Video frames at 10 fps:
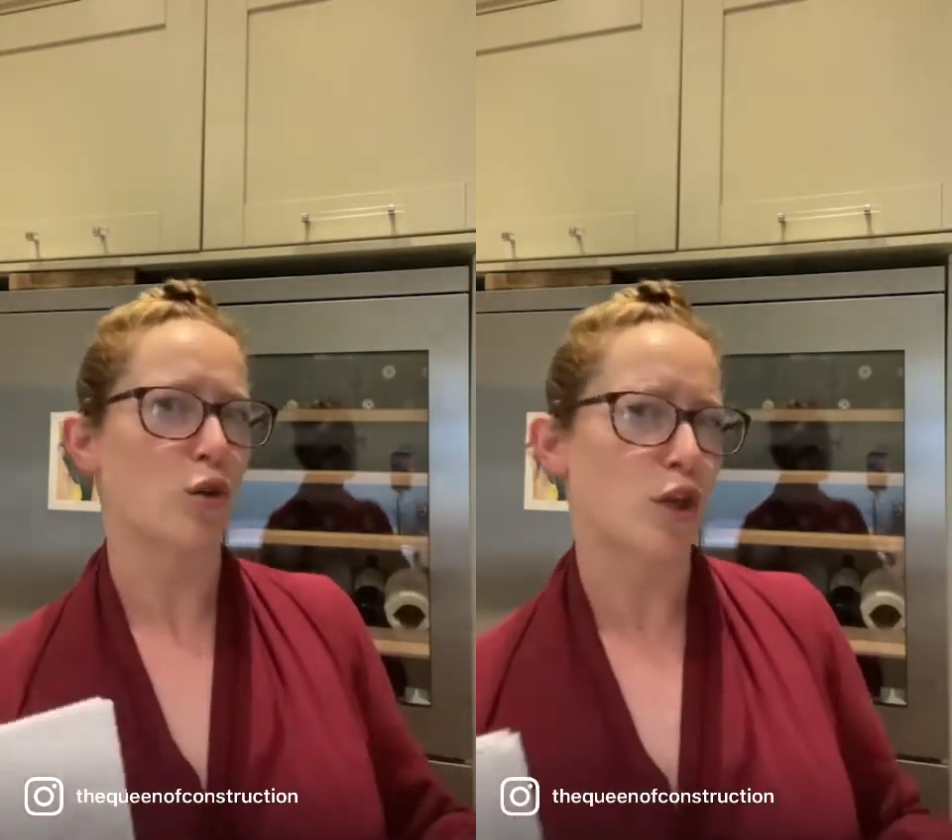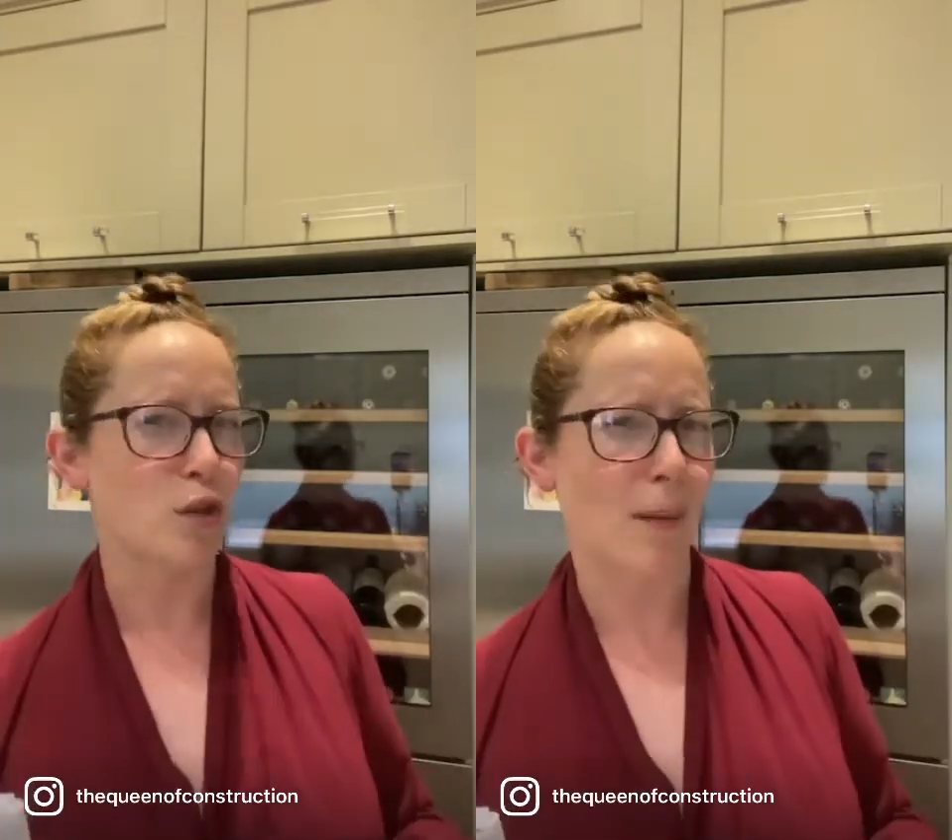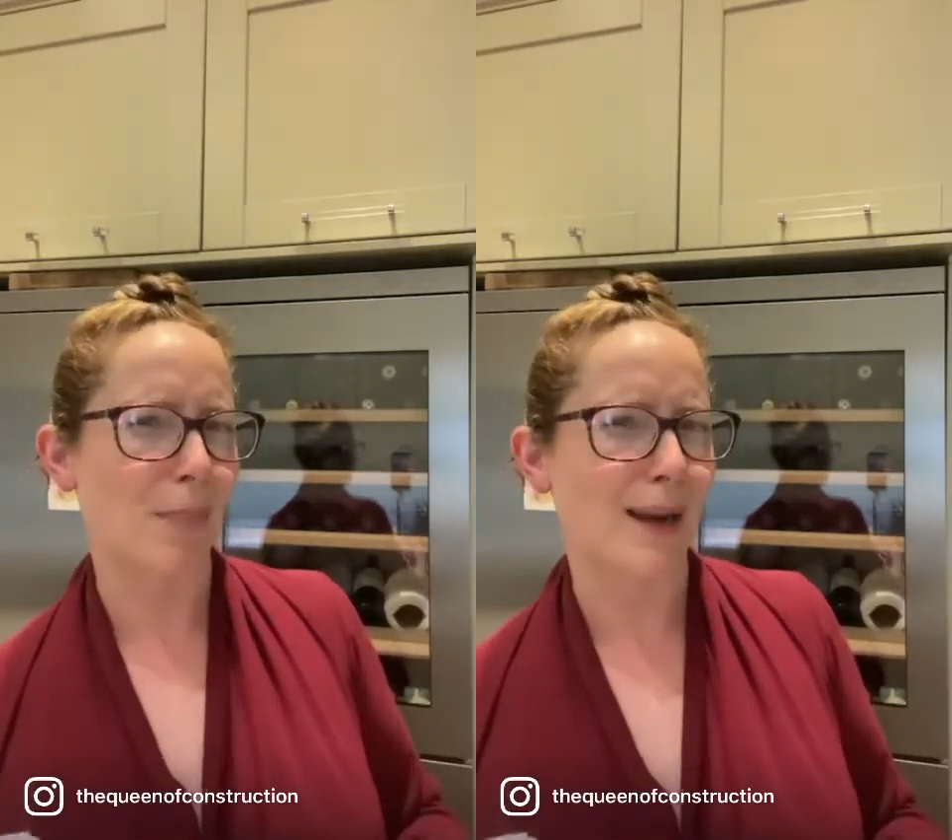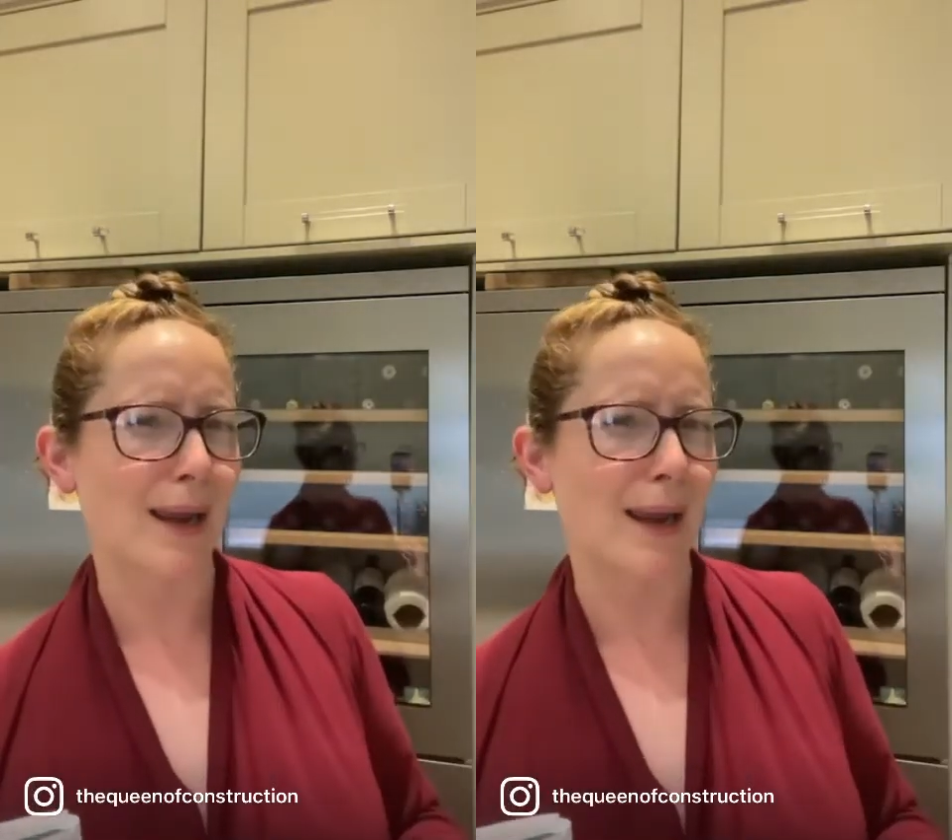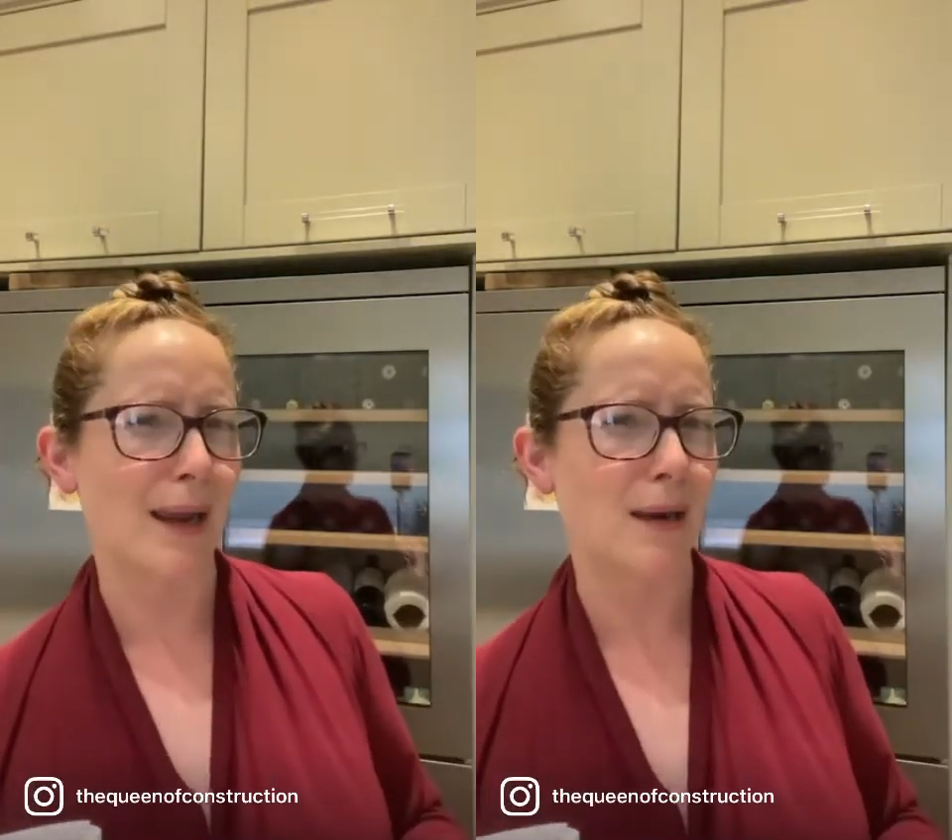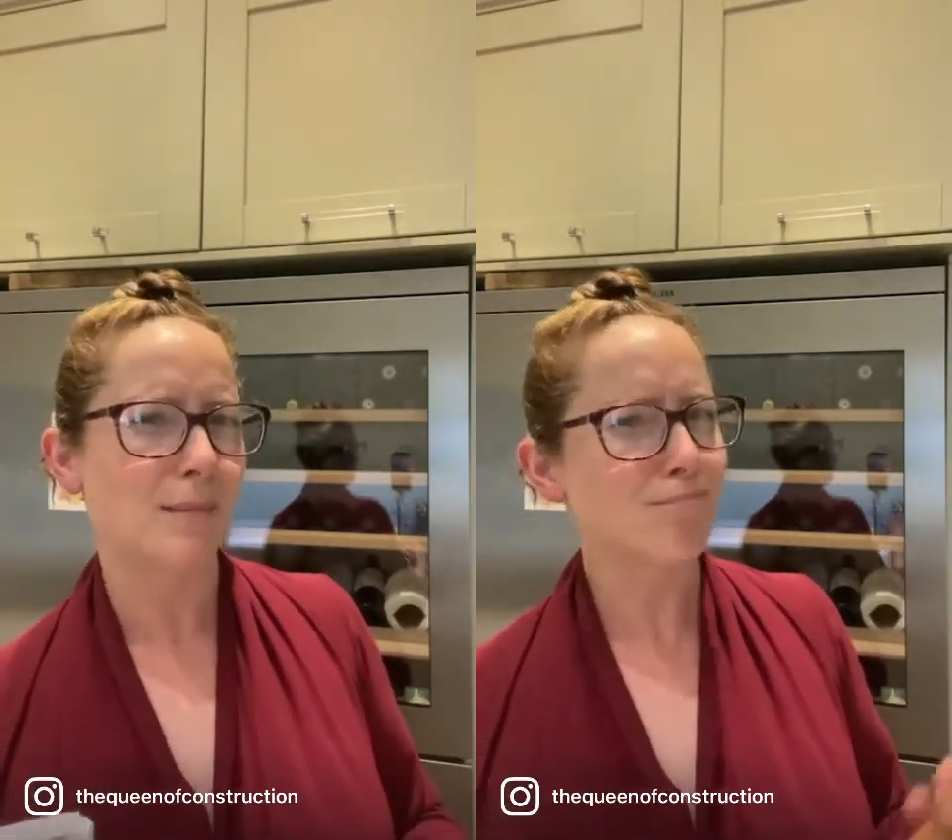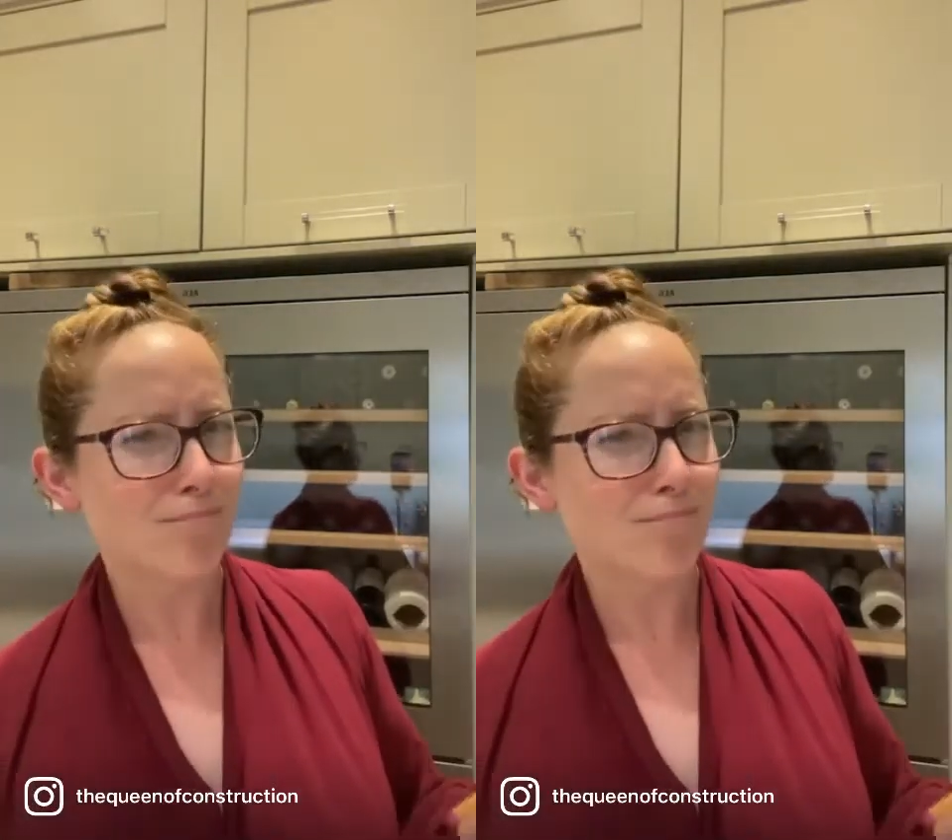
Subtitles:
on a trampoline.